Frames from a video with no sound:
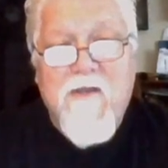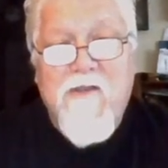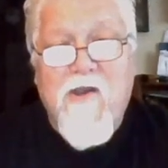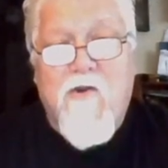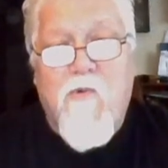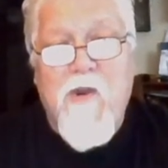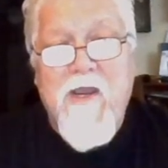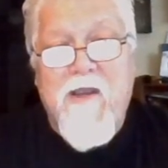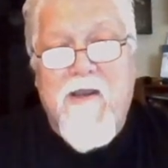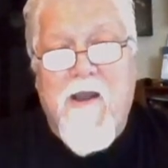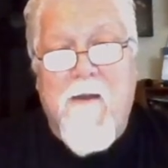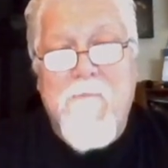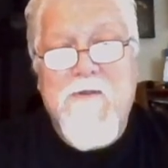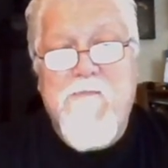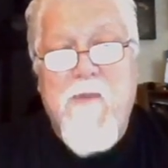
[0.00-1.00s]
The queen
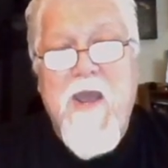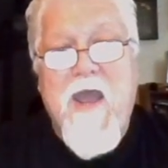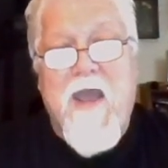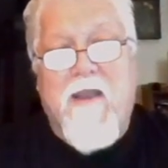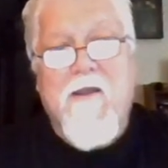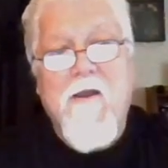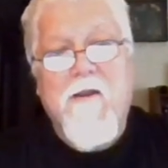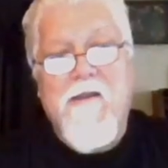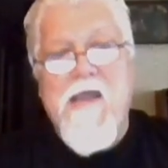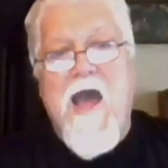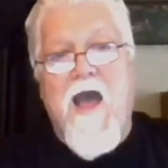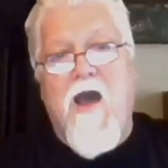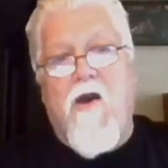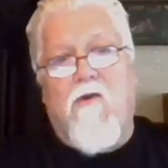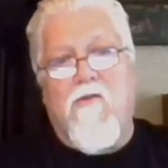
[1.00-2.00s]
comes back.
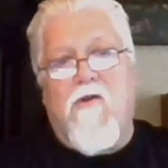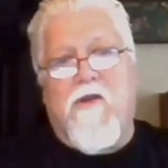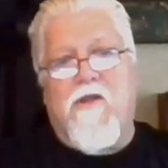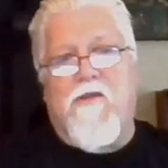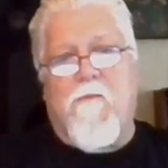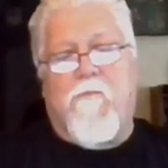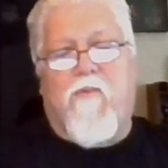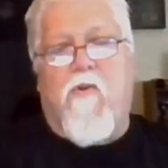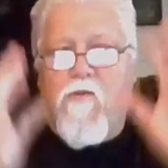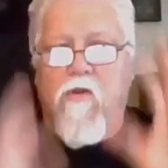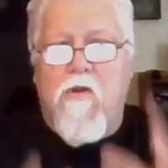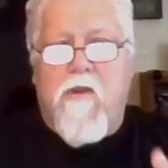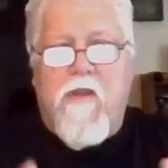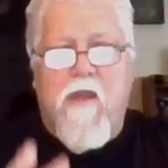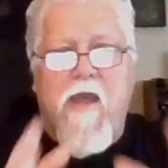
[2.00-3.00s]
Now look at
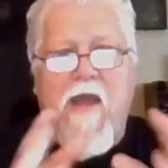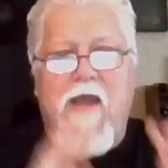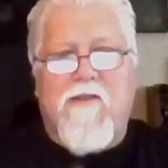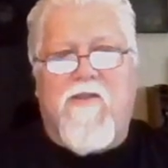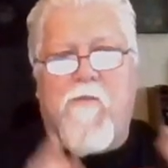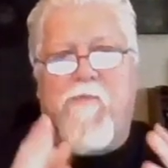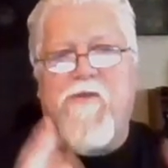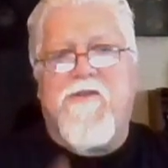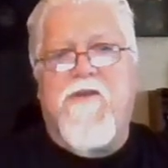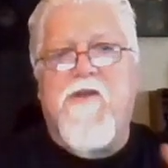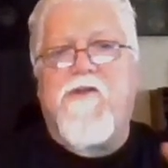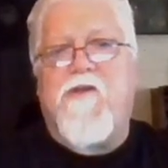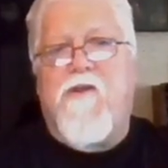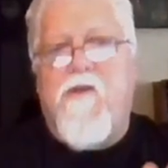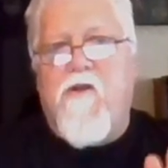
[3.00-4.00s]
the
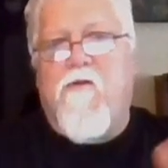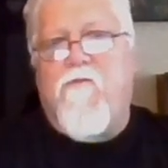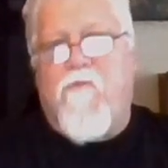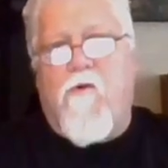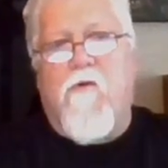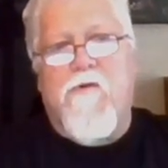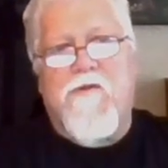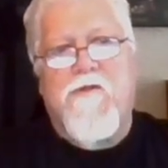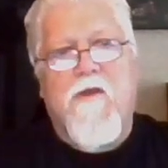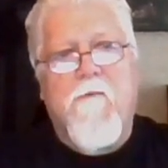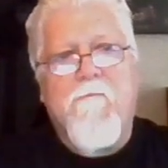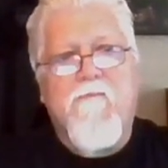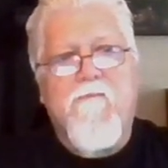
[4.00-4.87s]
position here, folks.